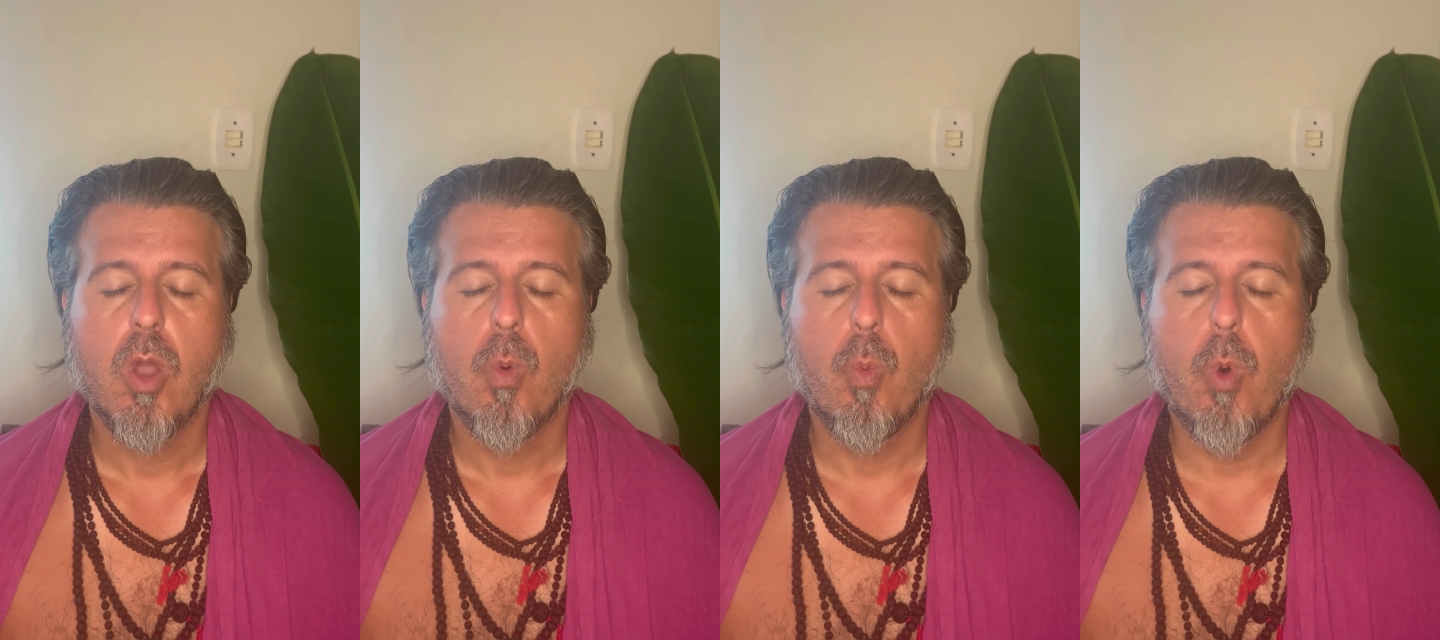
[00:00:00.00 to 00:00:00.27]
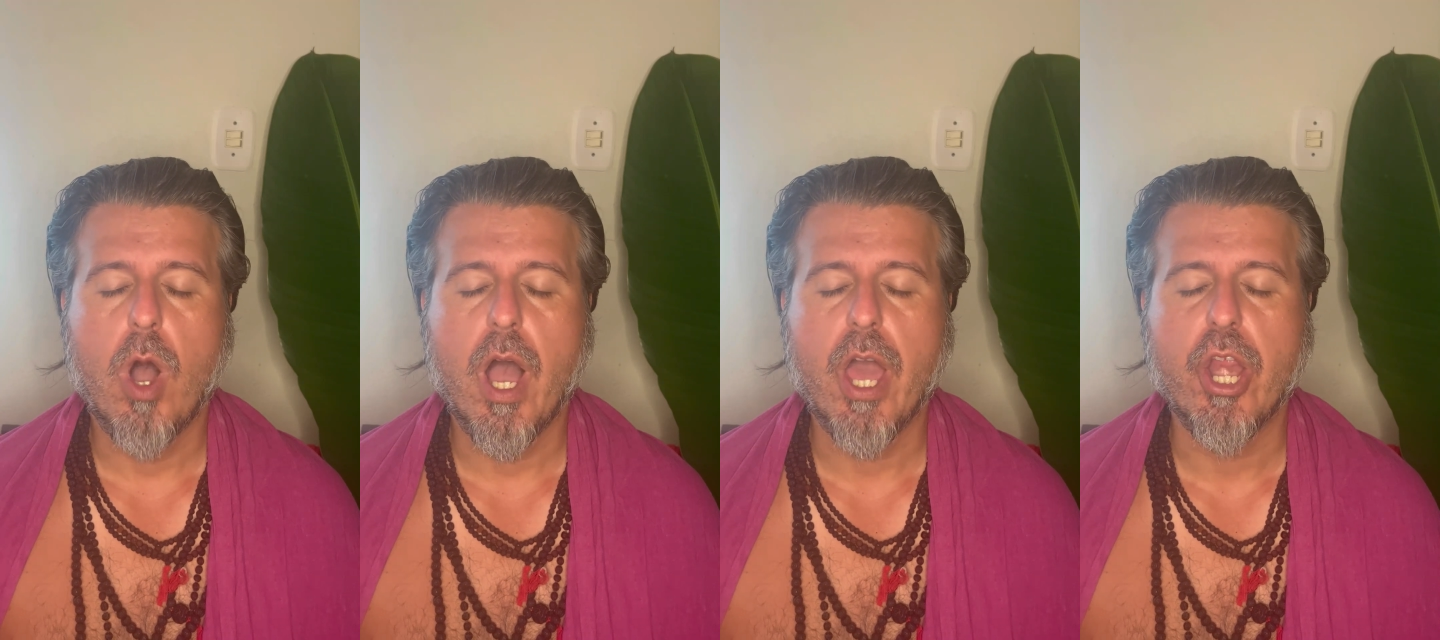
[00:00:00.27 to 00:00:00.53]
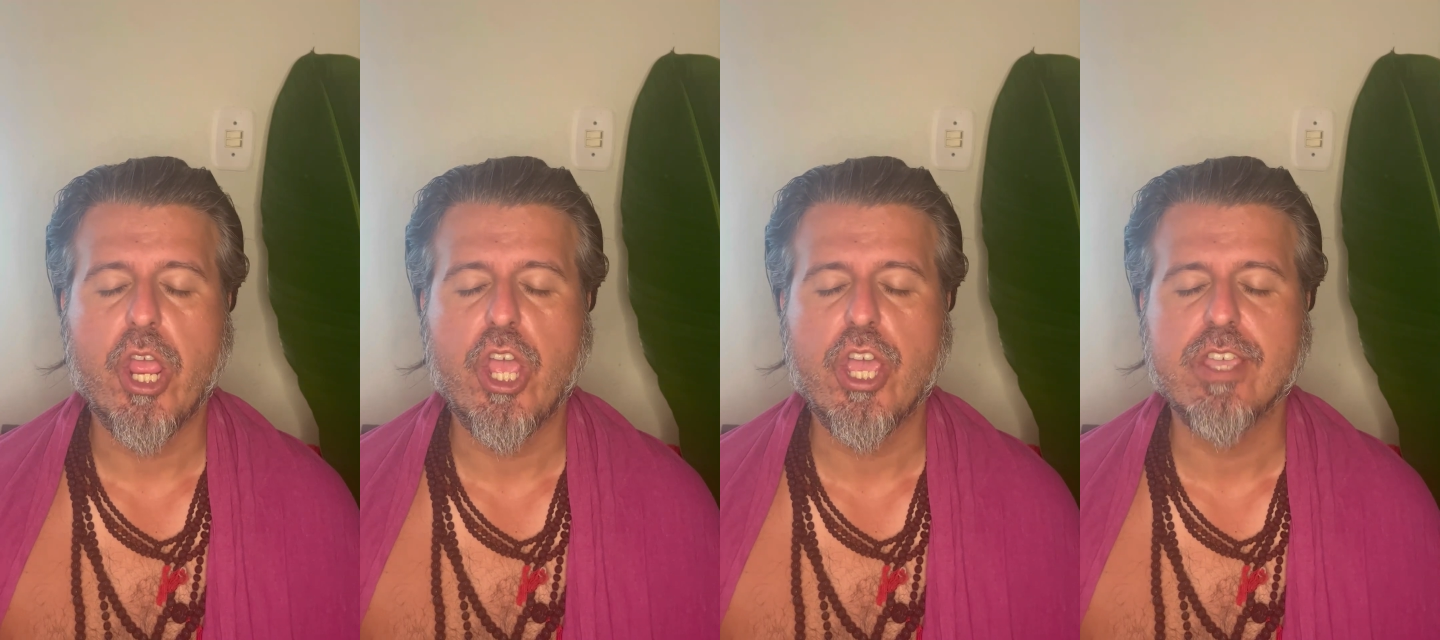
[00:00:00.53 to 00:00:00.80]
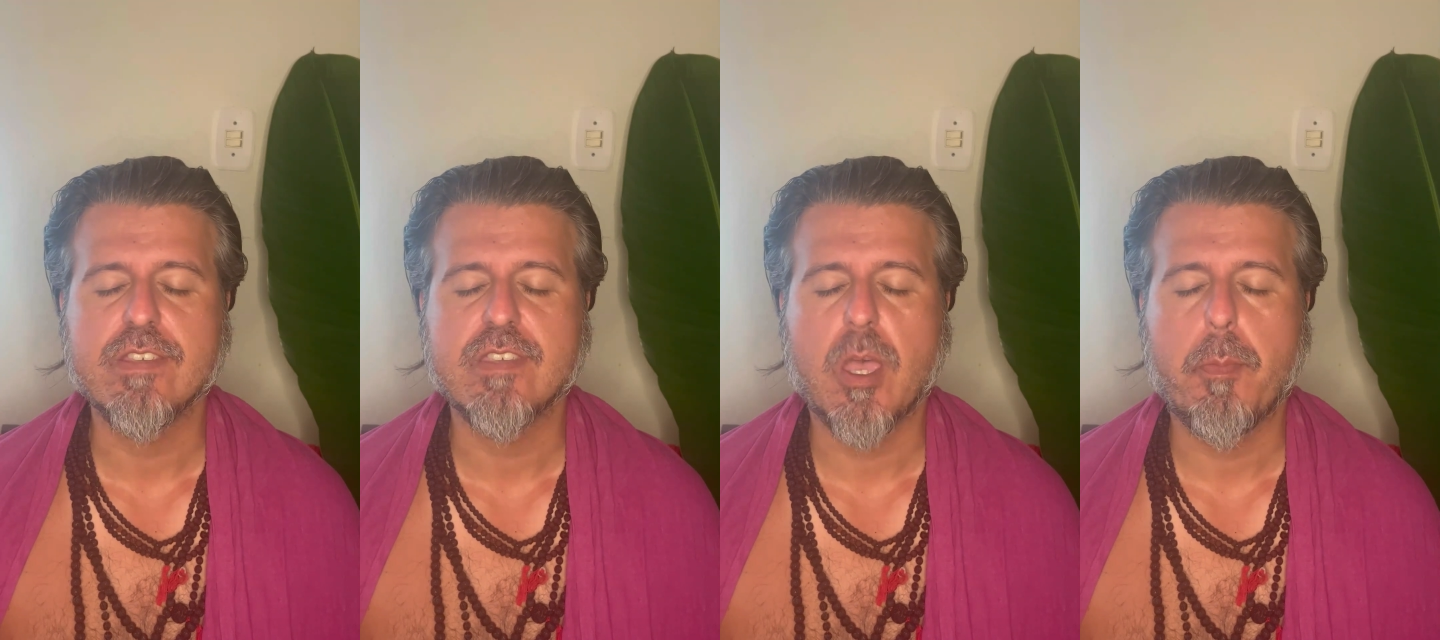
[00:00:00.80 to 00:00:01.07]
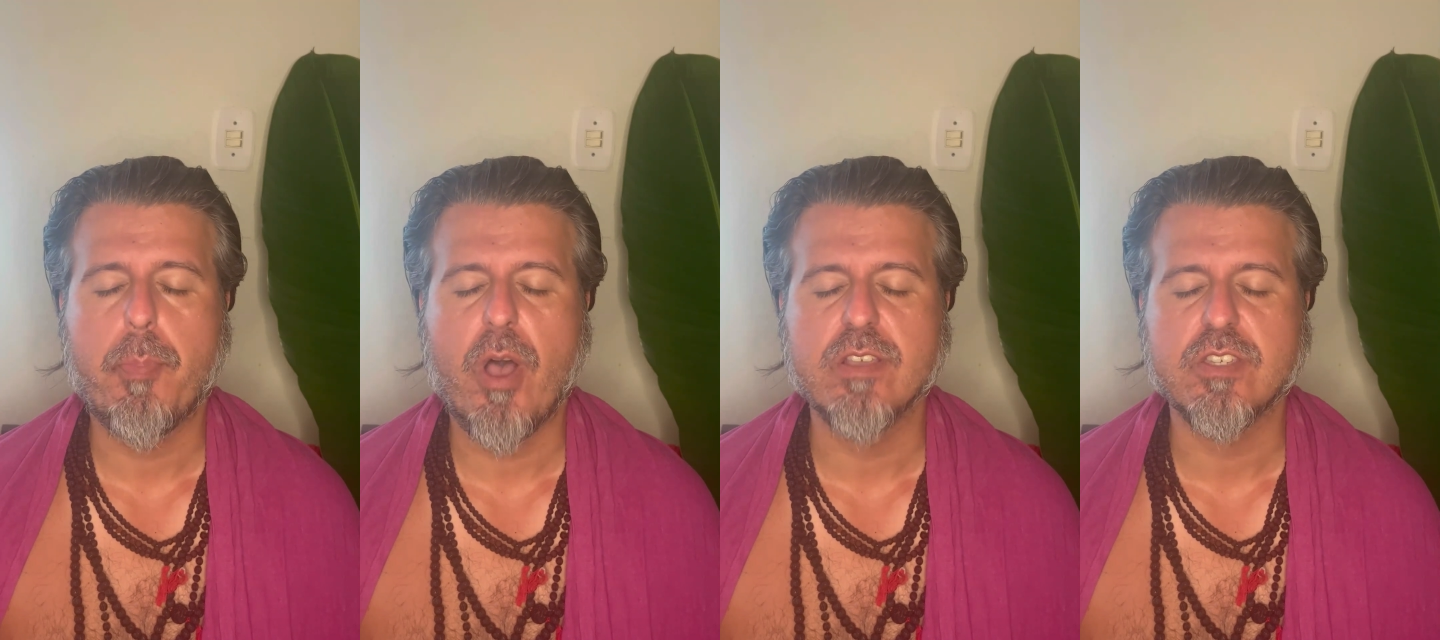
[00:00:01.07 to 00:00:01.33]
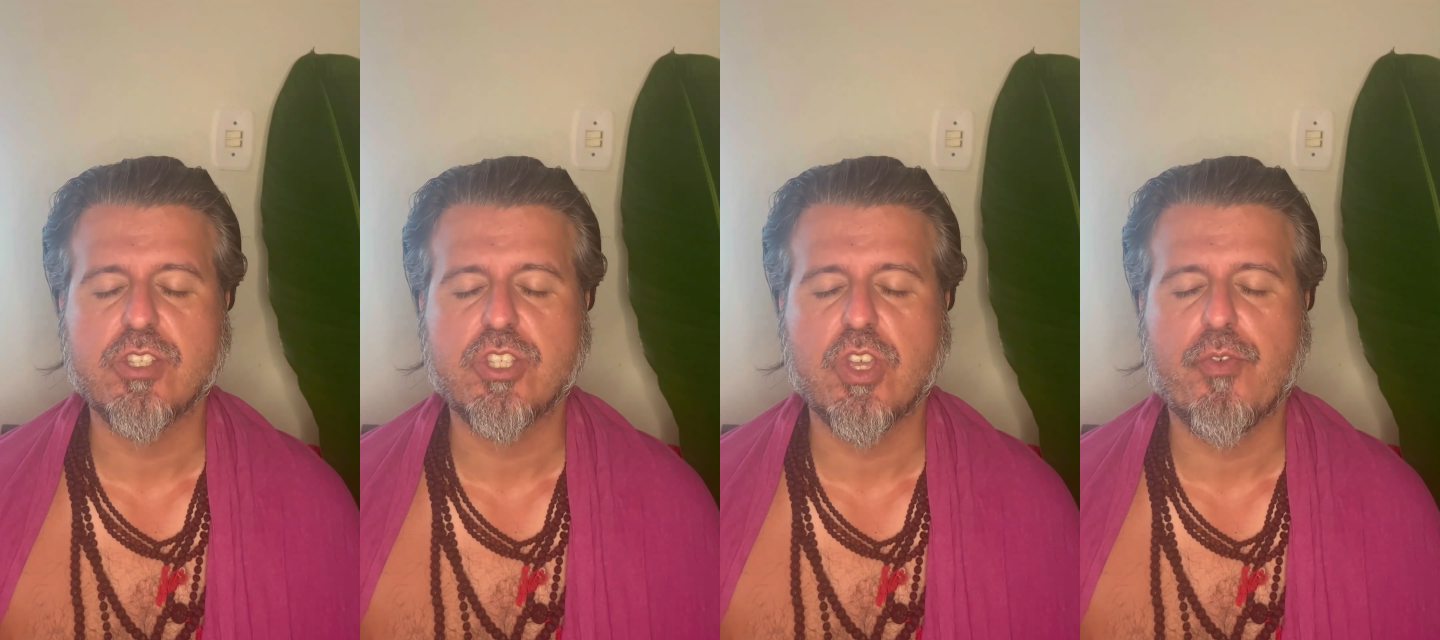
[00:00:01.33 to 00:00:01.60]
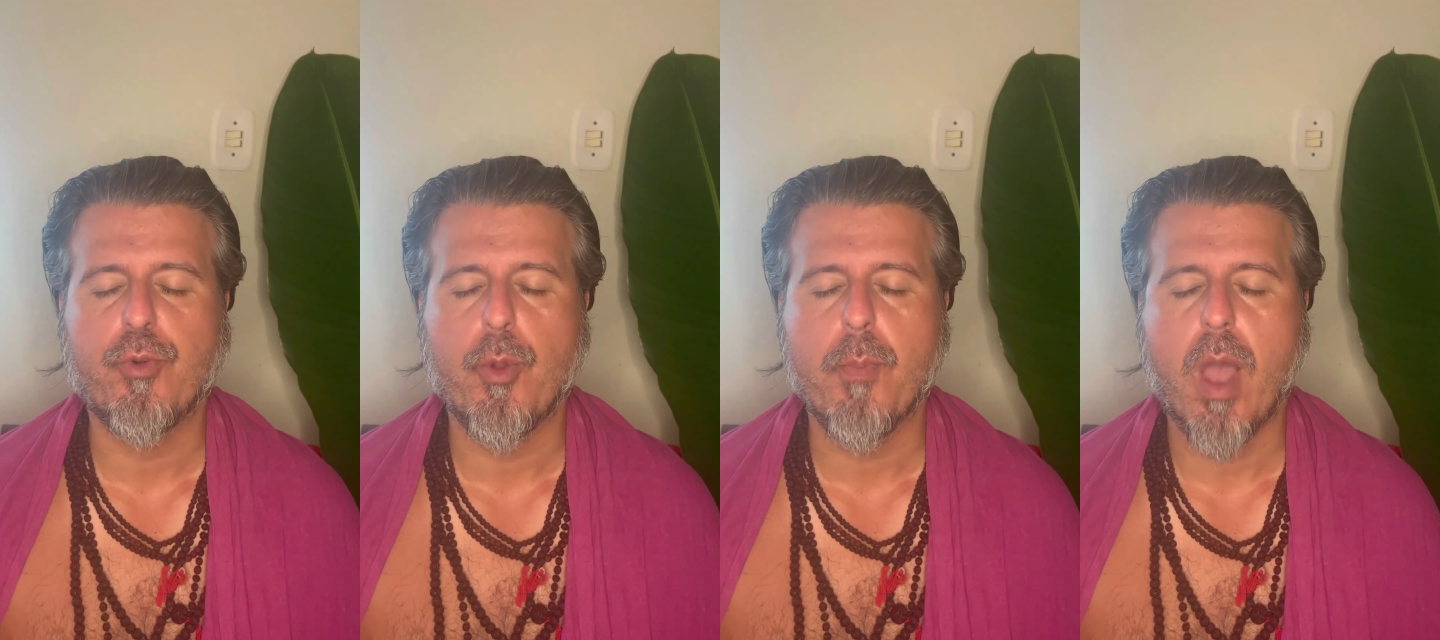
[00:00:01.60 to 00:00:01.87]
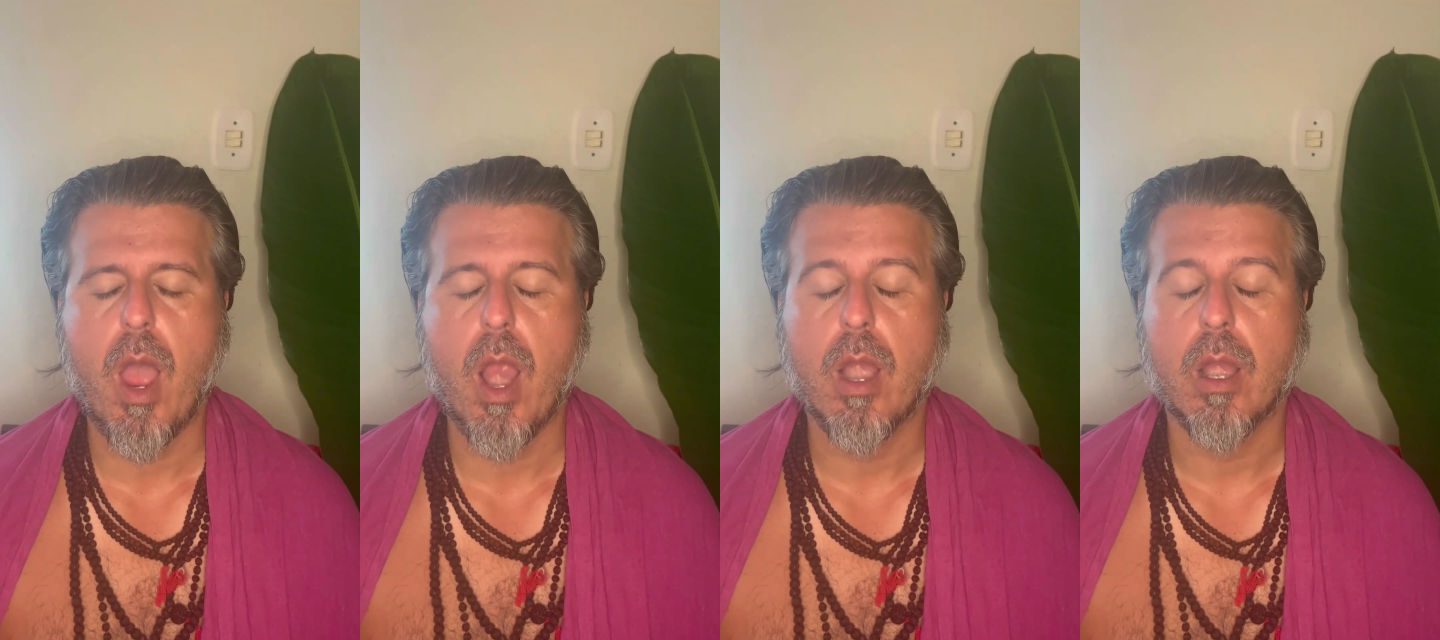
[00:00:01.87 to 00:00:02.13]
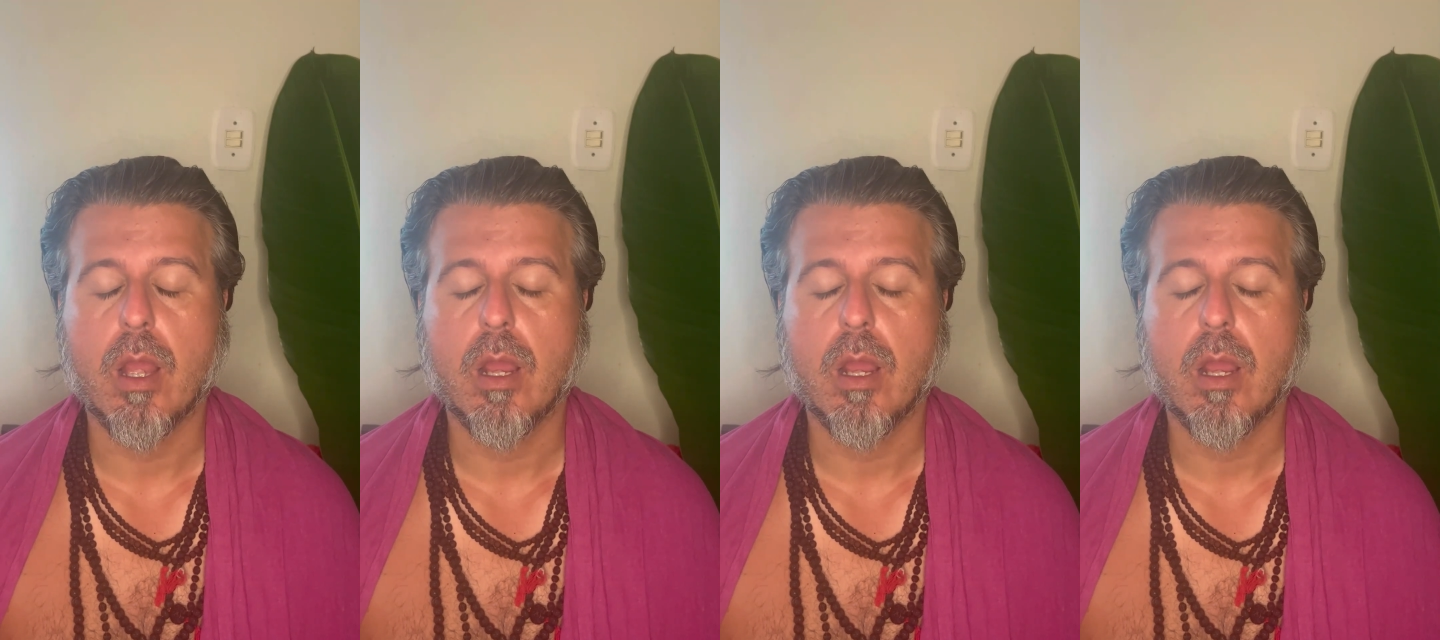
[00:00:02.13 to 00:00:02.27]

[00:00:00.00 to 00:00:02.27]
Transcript: What is a positive remark?